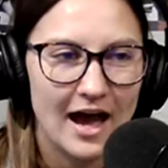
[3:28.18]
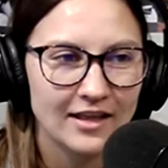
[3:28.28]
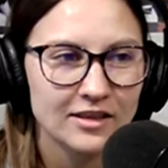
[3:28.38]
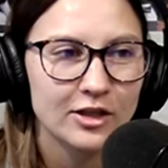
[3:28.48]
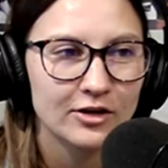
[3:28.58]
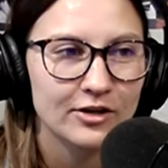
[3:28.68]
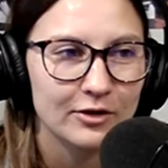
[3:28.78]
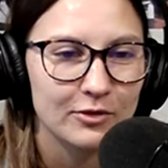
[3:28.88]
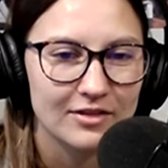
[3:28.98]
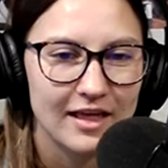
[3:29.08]
I literally
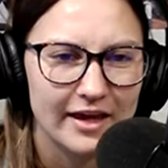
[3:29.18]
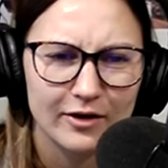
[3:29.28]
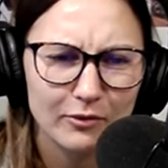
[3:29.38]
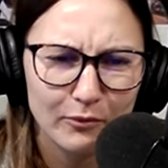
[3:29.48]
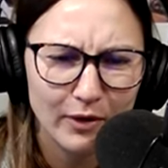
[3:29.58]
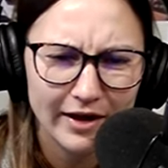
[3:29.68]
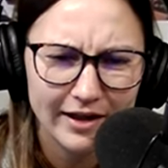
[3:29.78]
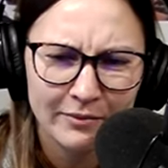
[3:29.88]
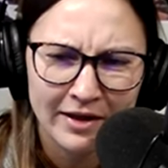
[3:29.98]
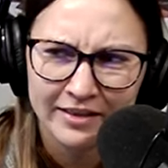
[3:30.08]
was like,
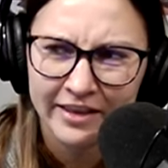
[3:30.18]
what am I